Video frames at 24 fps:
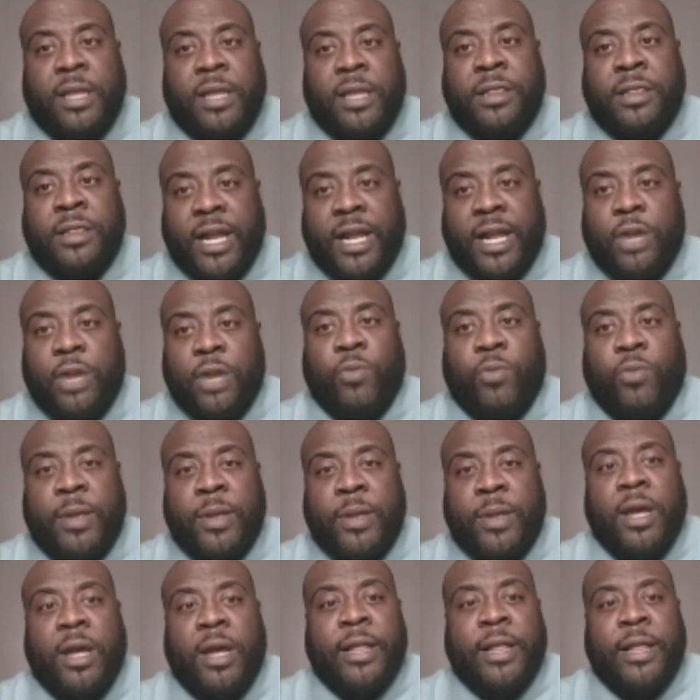Let him
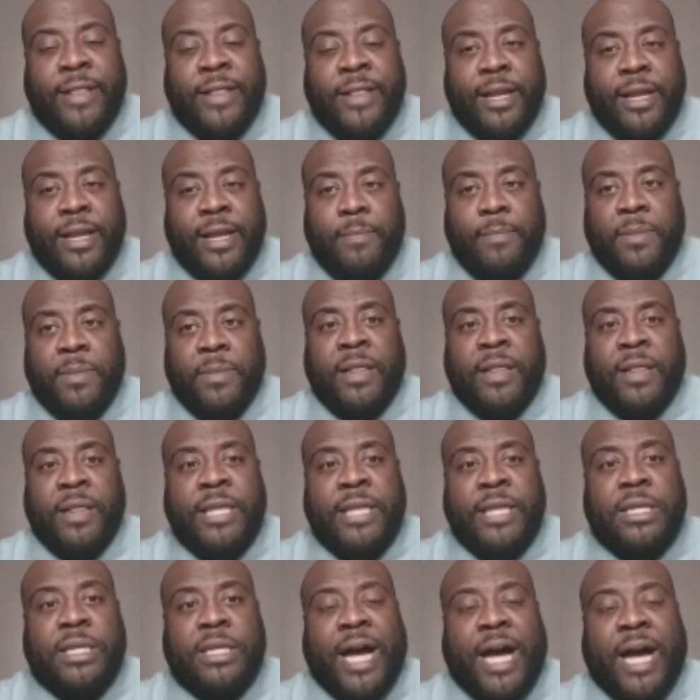
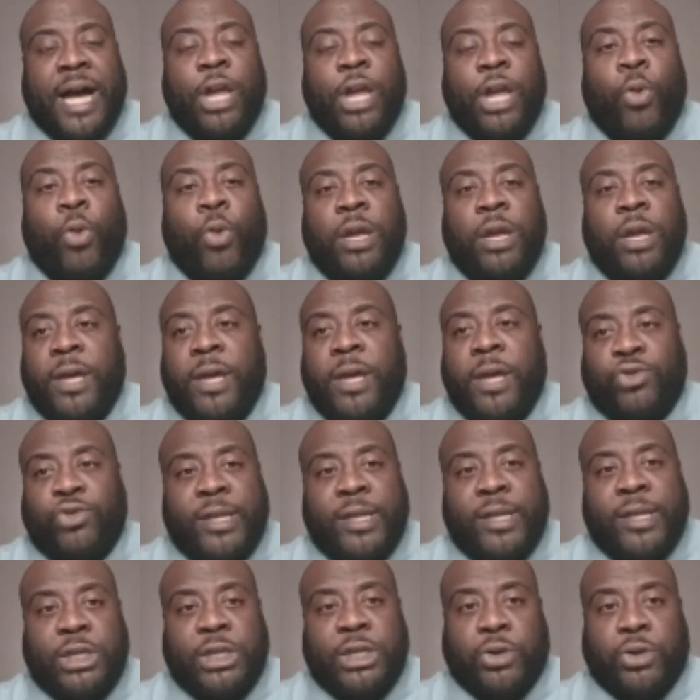I don't want him to be a
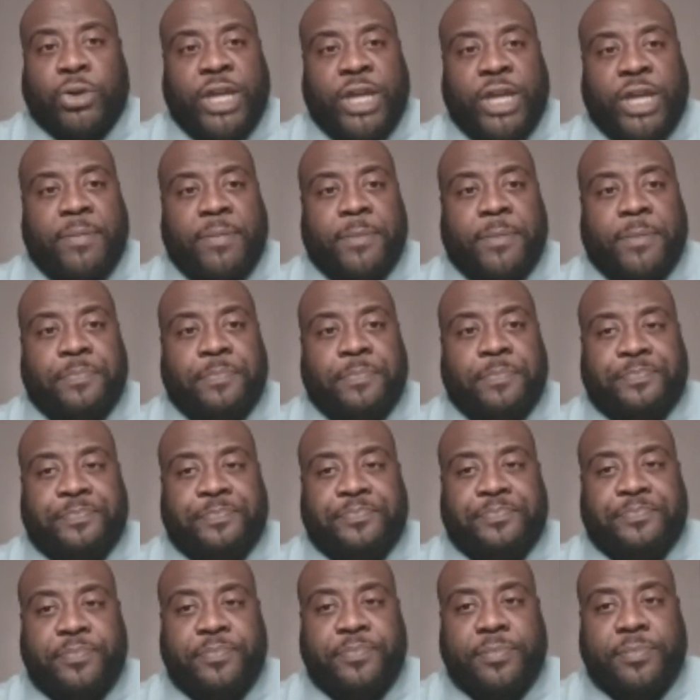transitional champion.
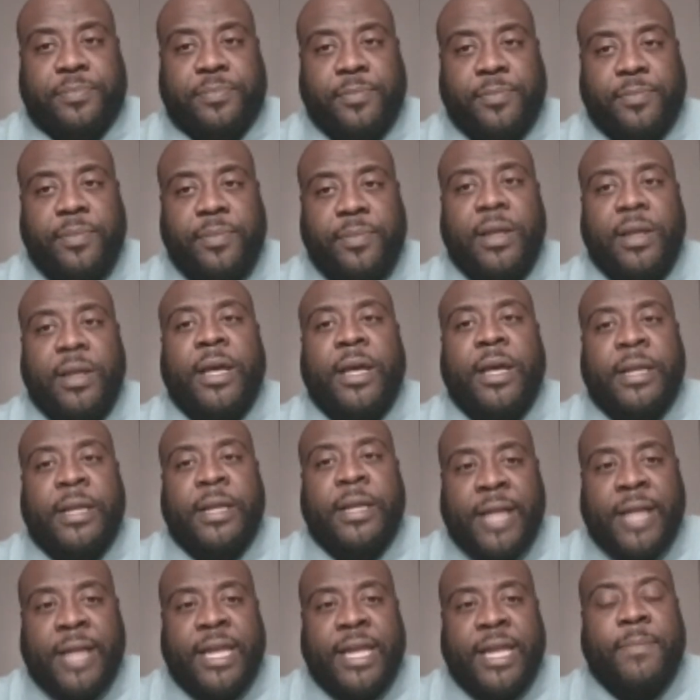
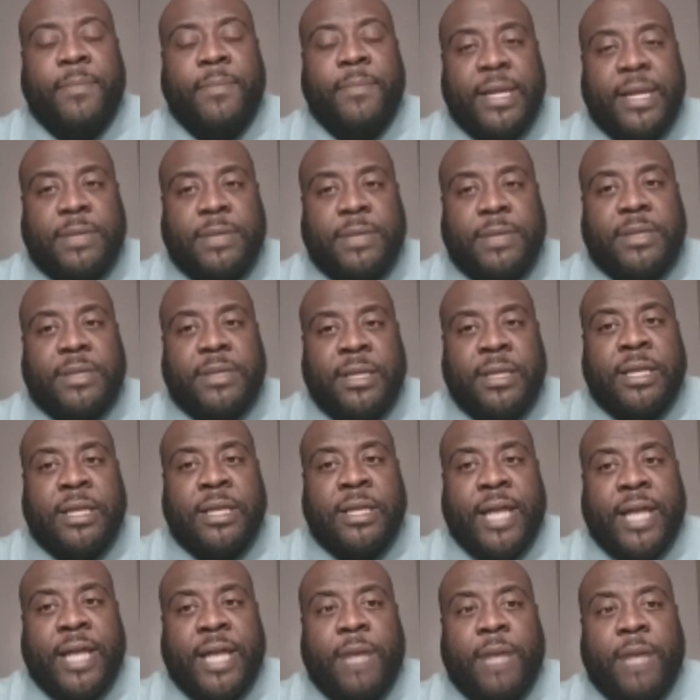Let him get
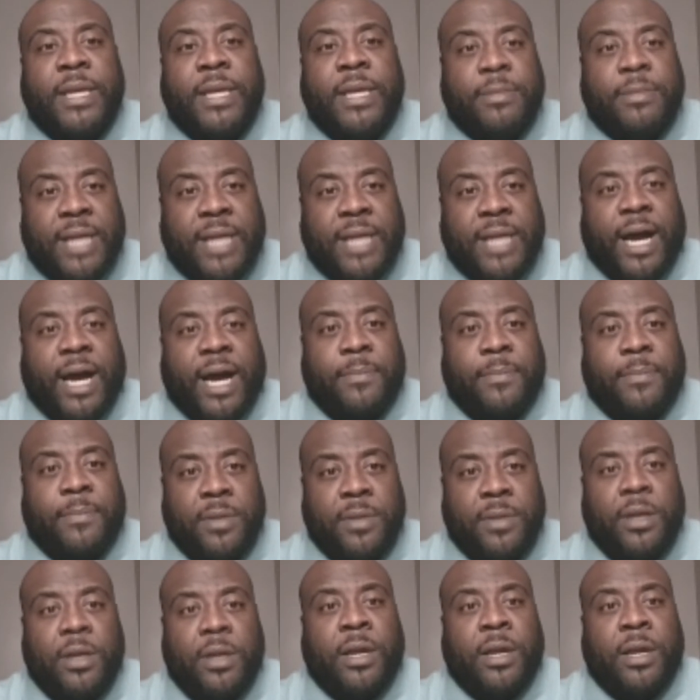some time.
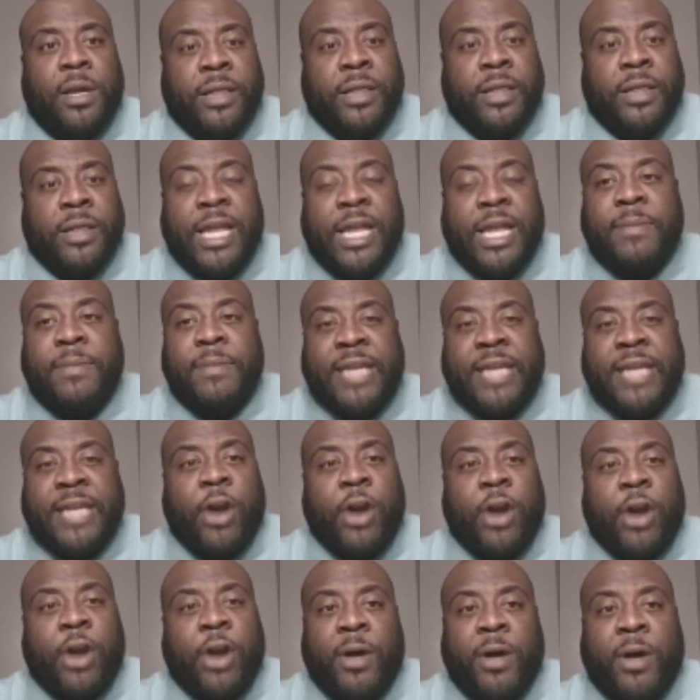Let him
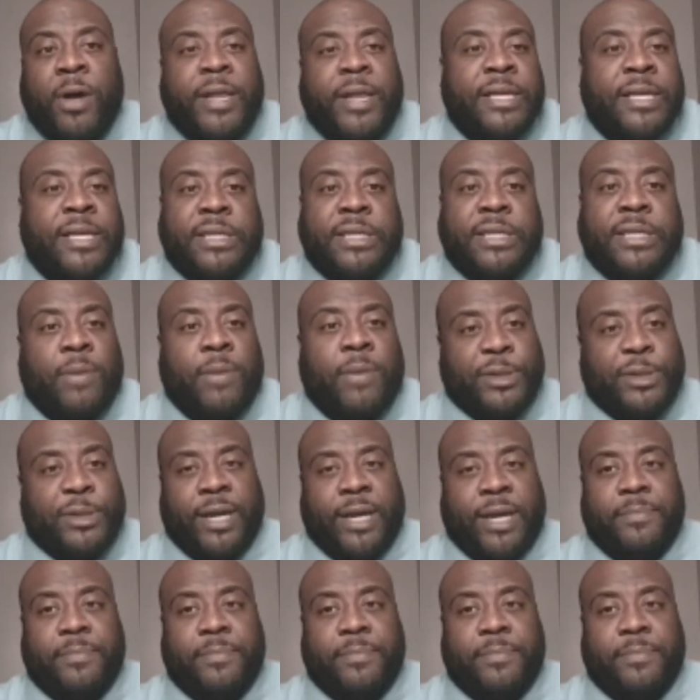carry the belt at least to SummerSlam.